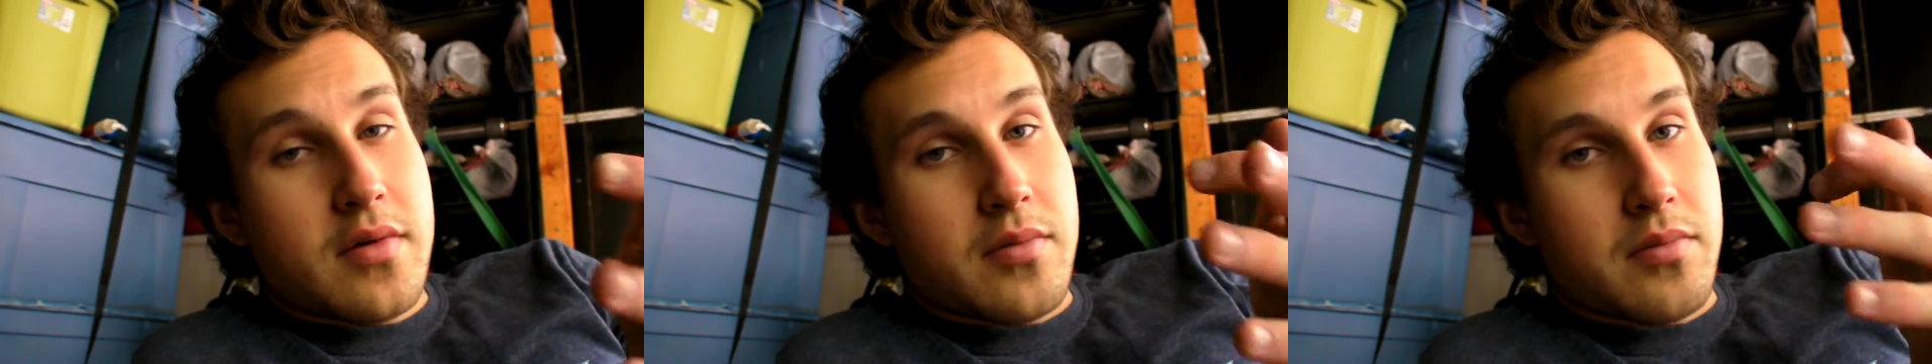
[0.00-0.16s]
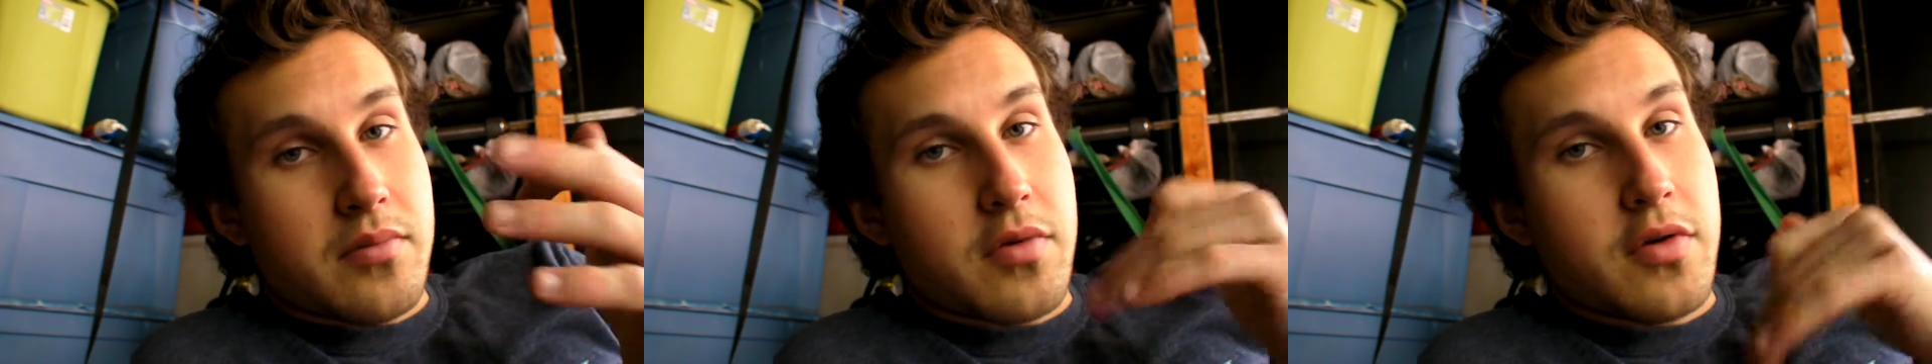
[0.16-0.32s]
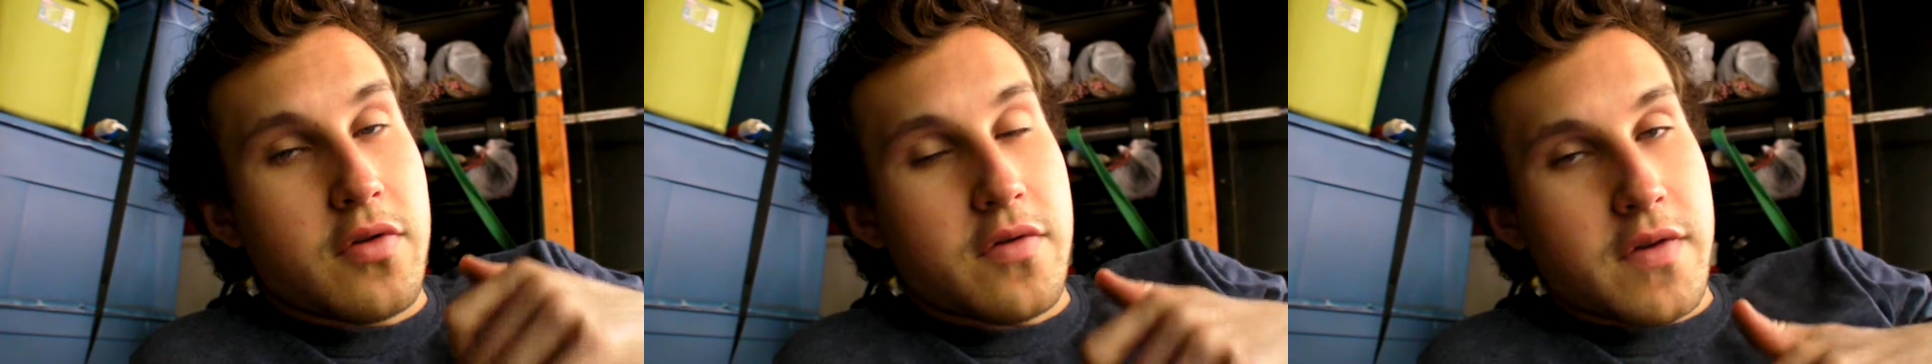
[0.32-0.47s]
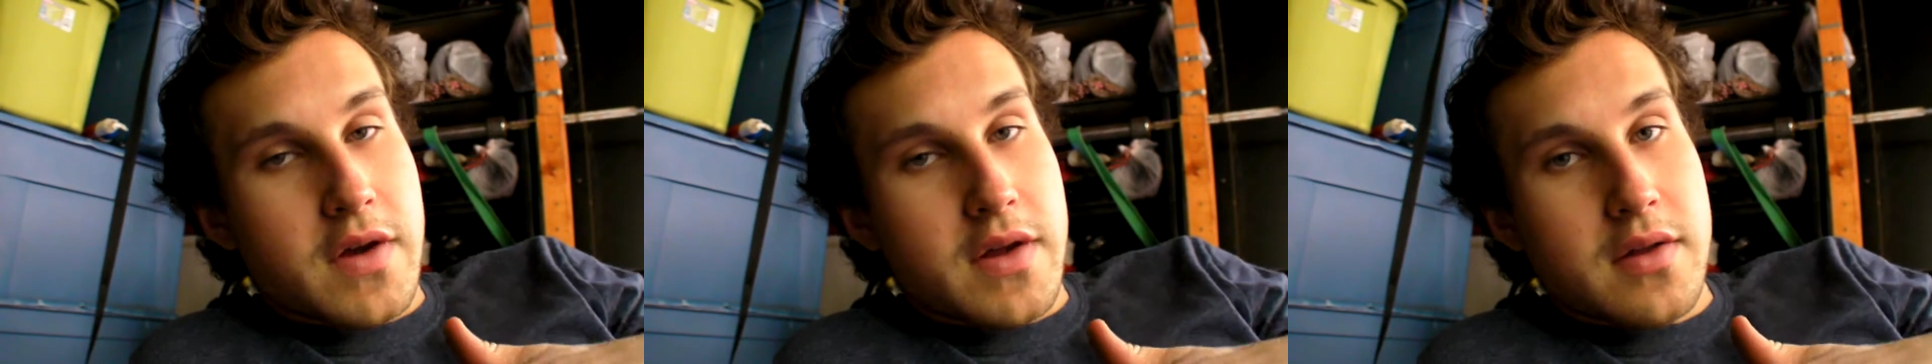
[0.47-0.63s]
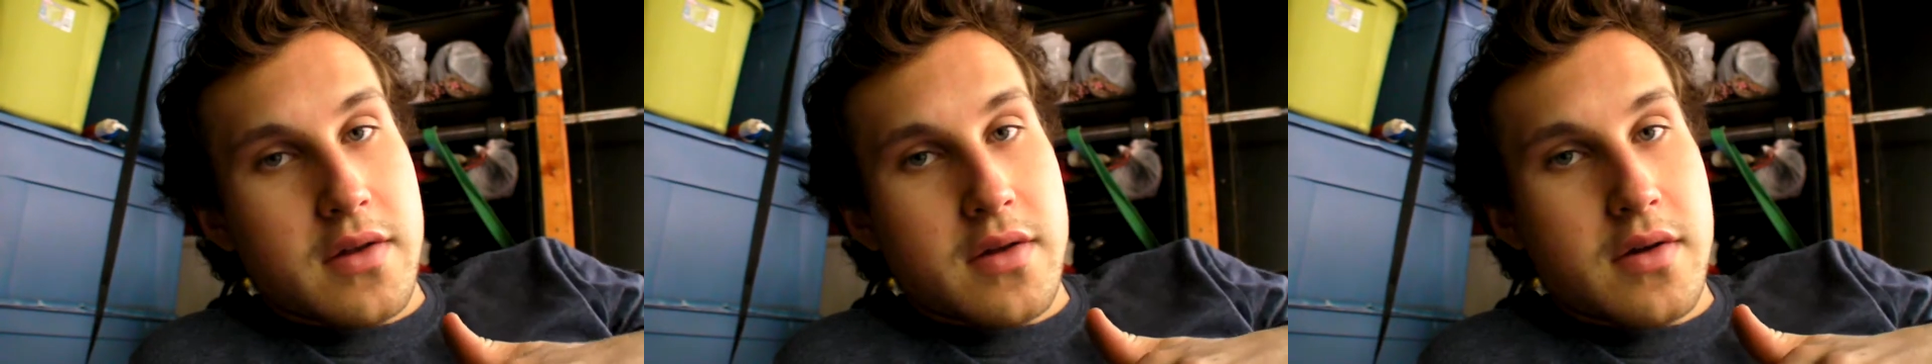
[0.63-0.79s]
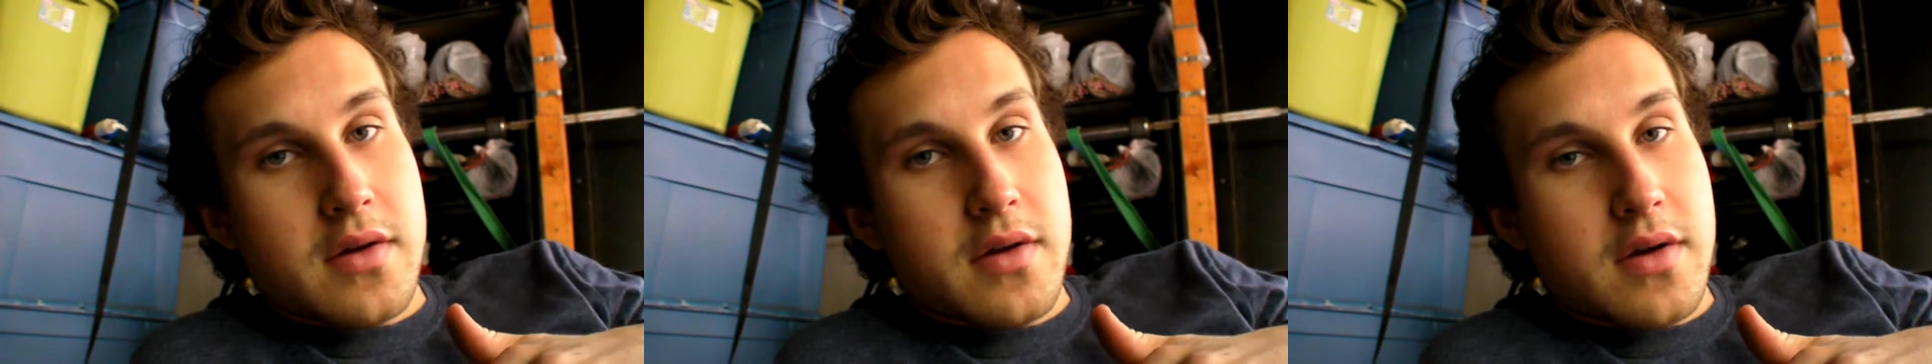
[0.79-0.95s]

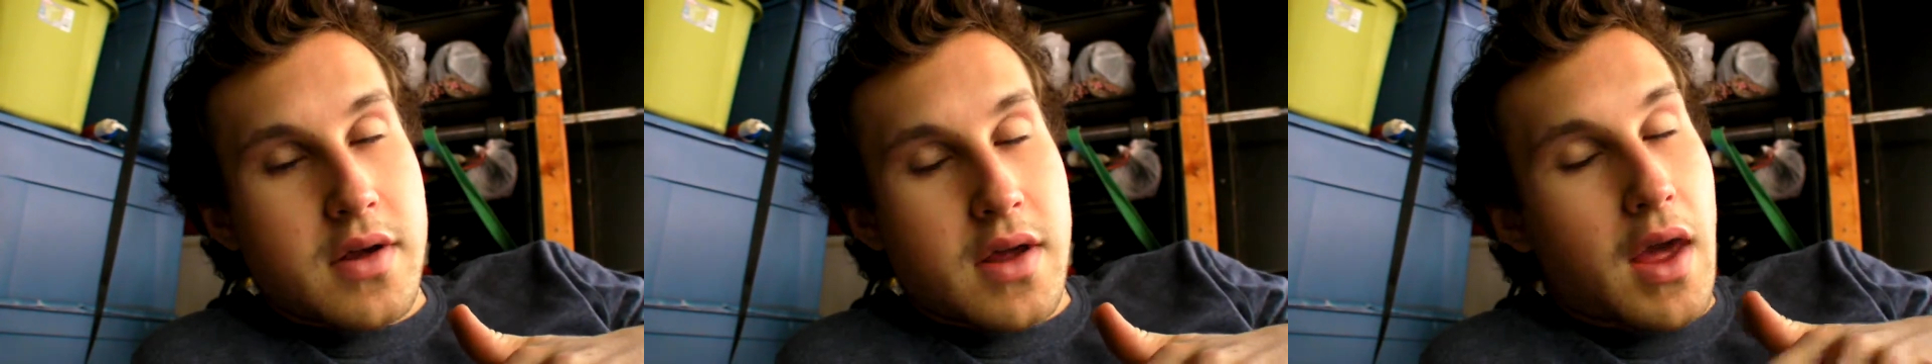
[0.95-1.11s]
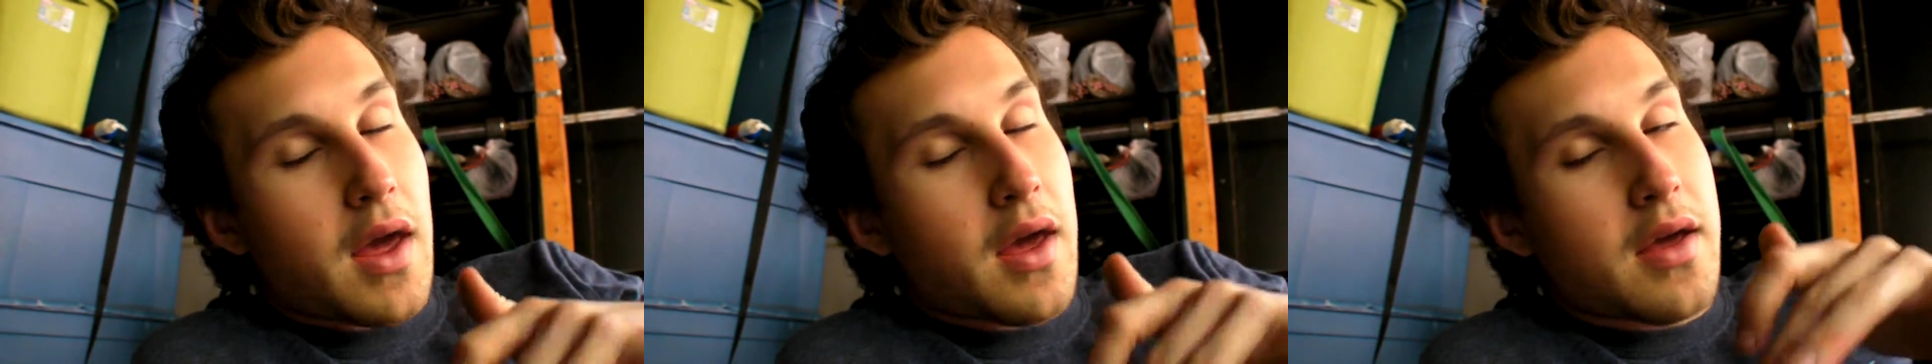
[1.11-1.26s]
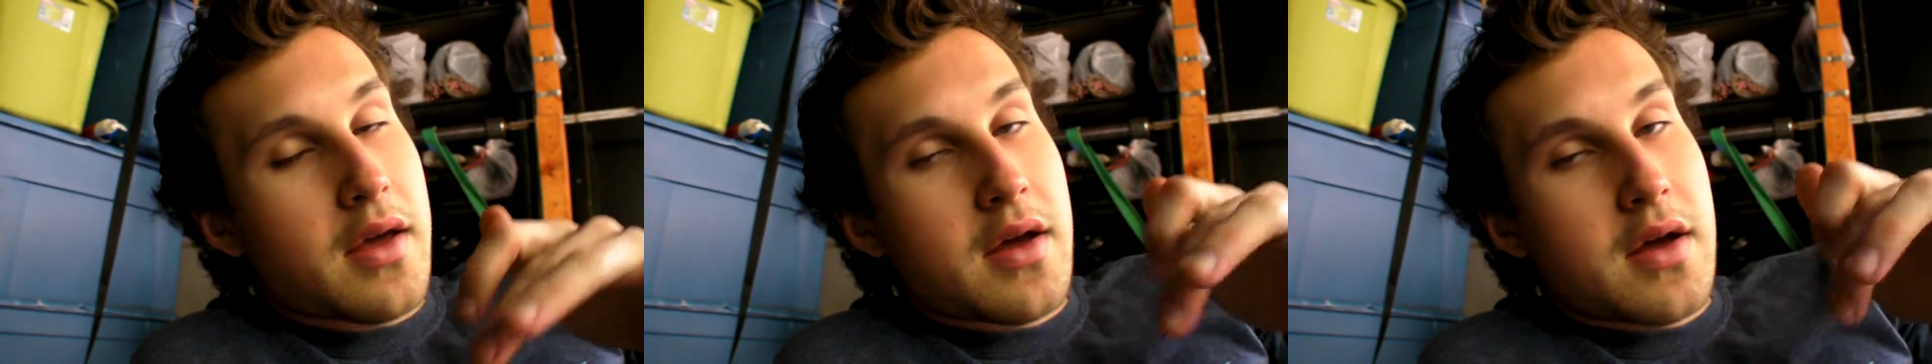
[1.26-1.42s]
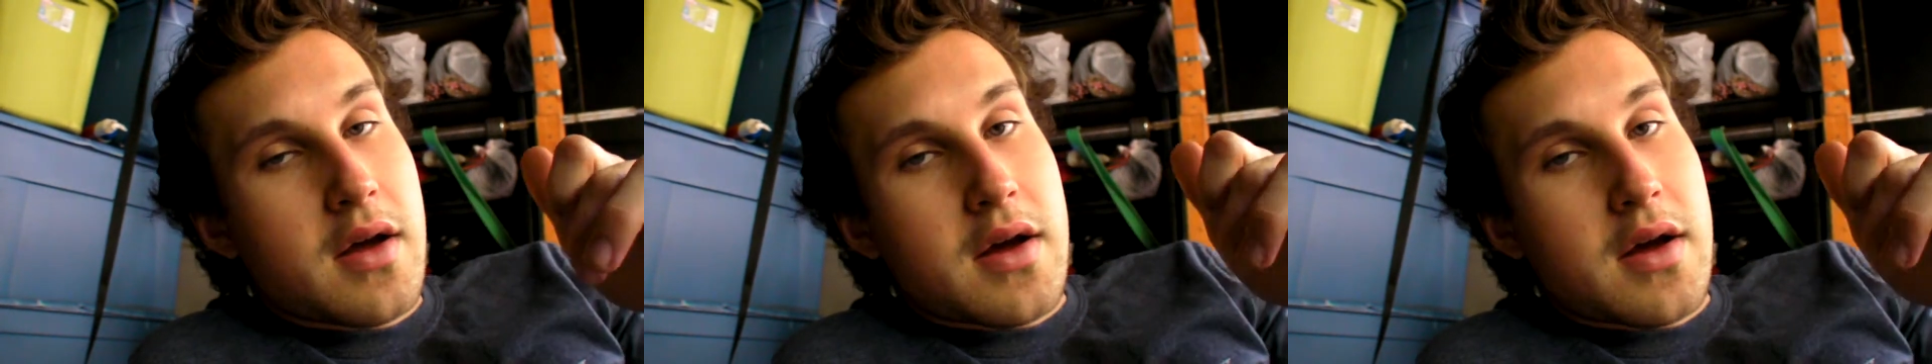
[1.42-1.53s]
moving, okay?